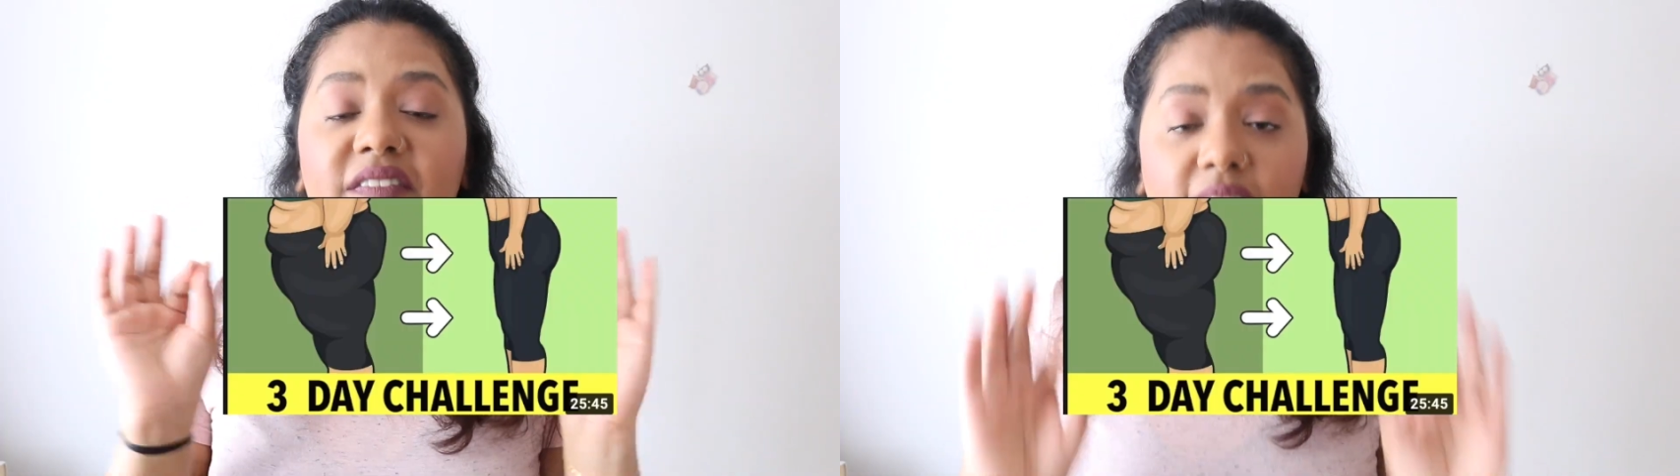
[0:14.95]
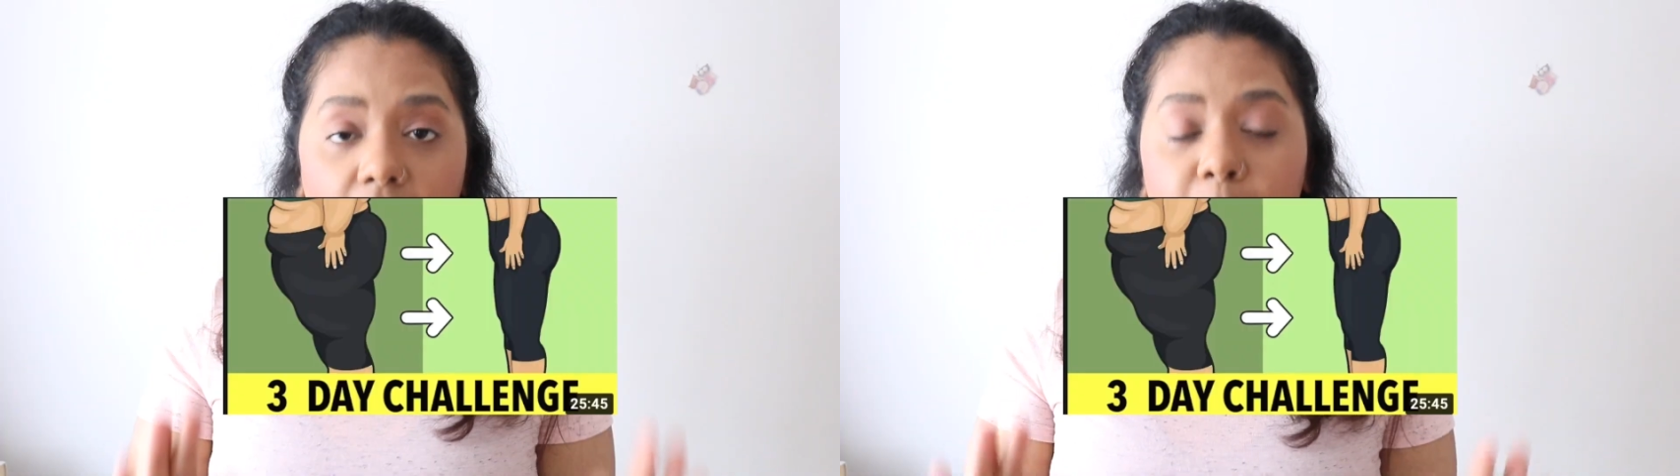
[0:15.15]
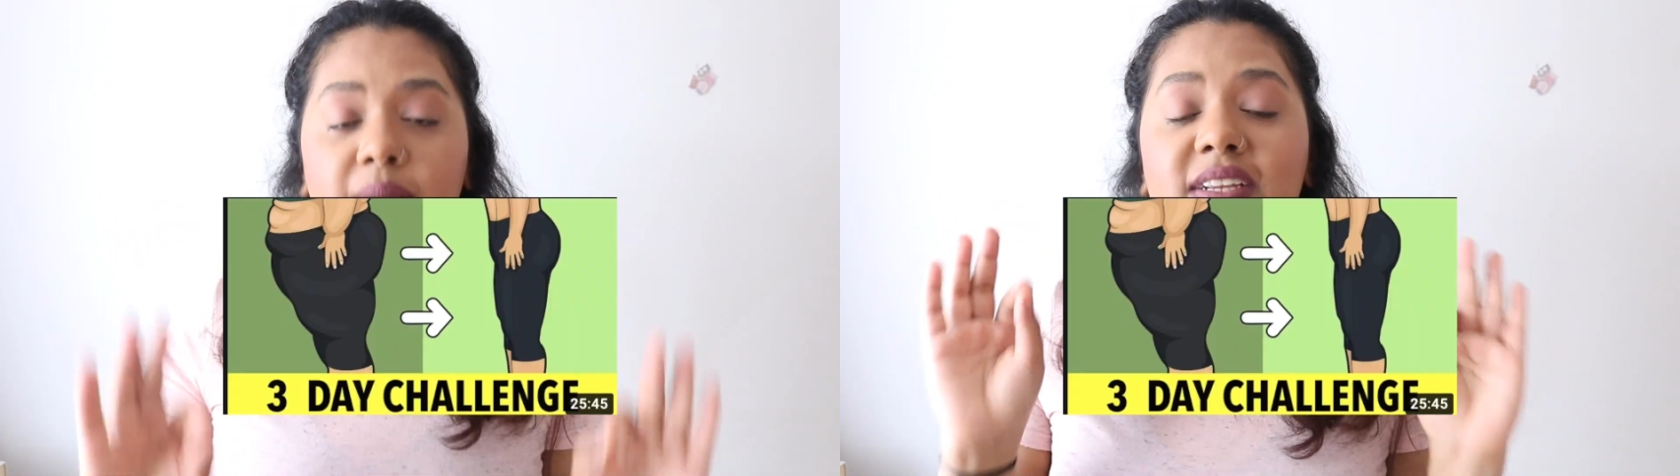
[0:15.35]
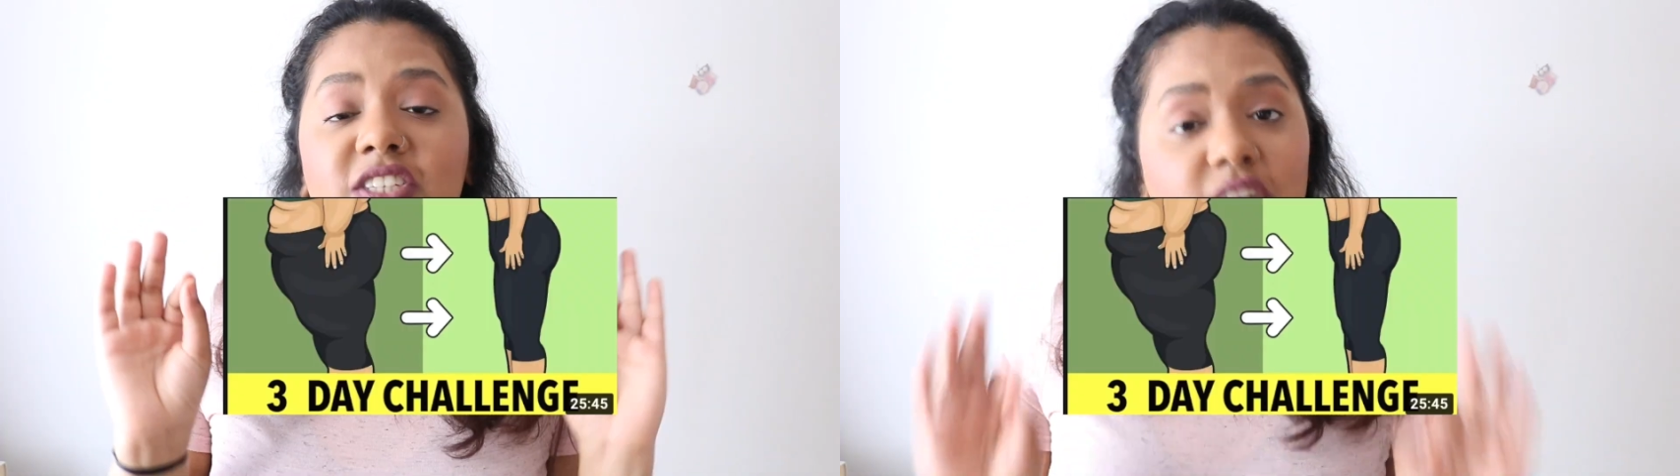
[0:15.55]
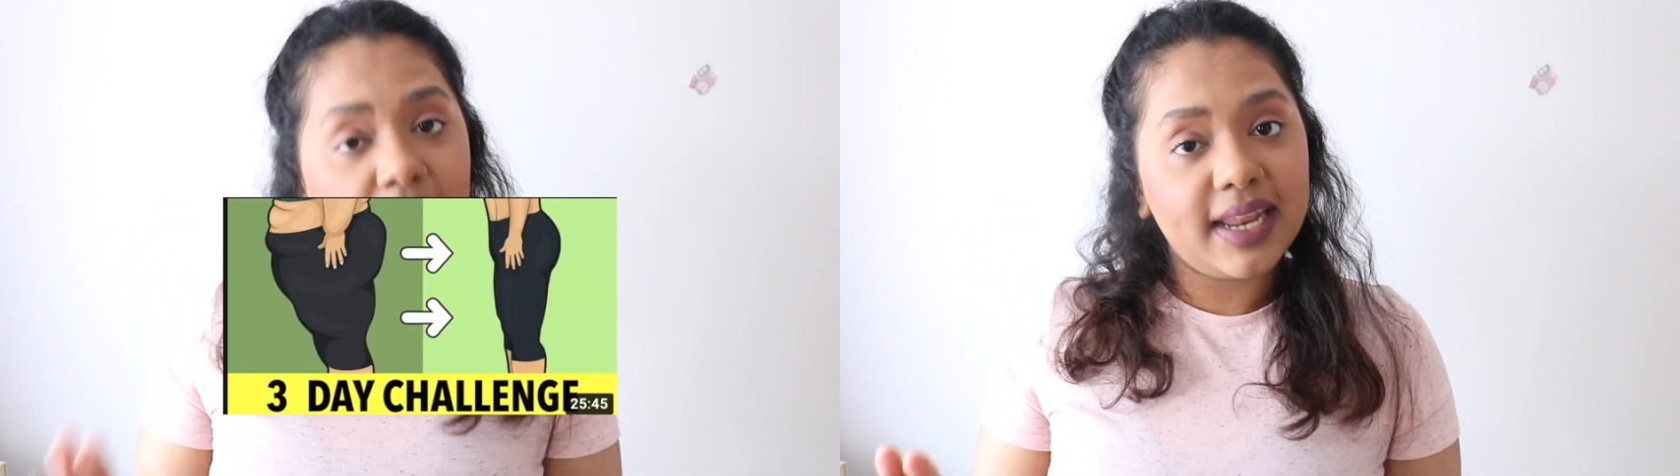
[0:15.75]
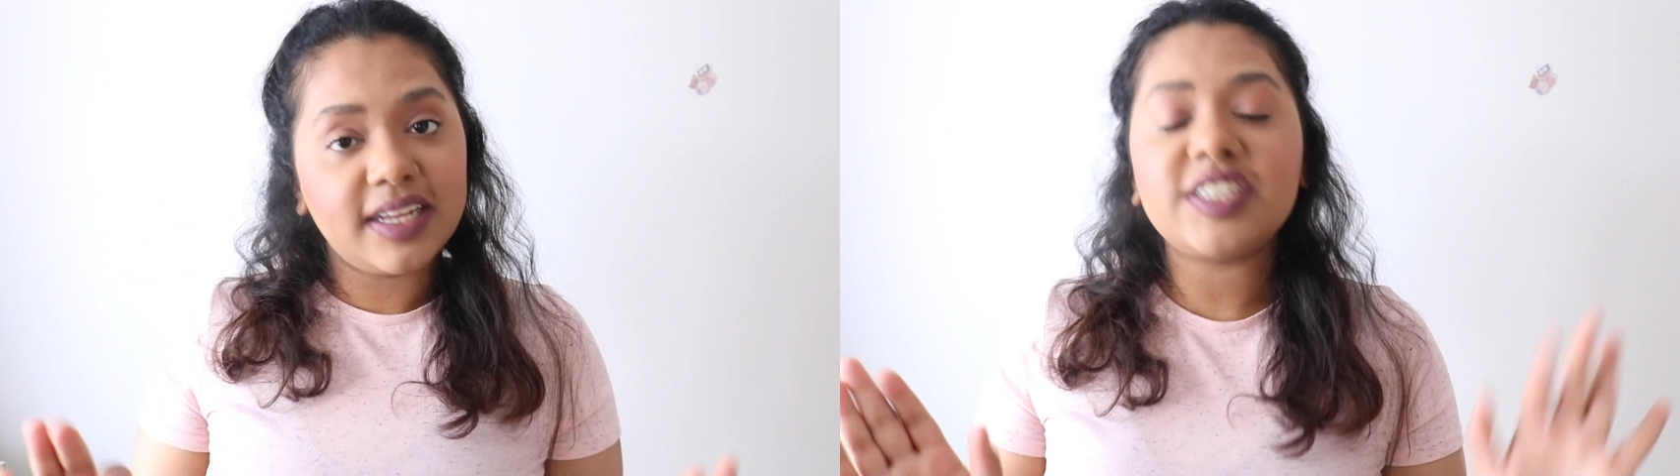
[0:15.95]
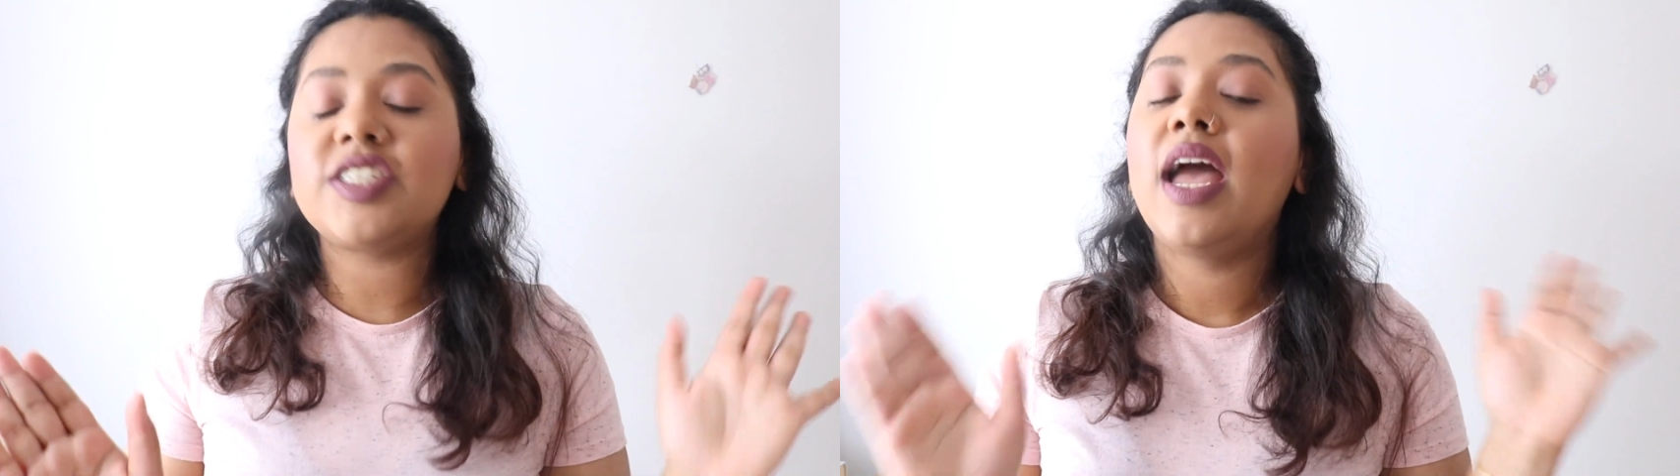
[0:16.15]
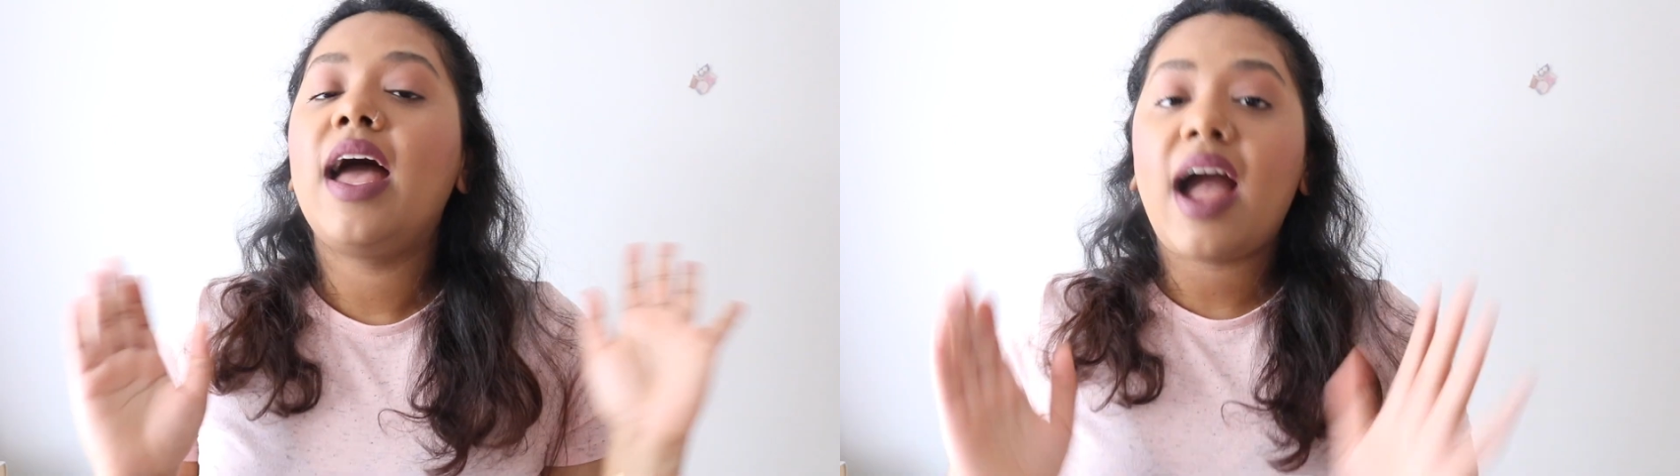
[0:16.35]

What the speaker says: fat burn challenge.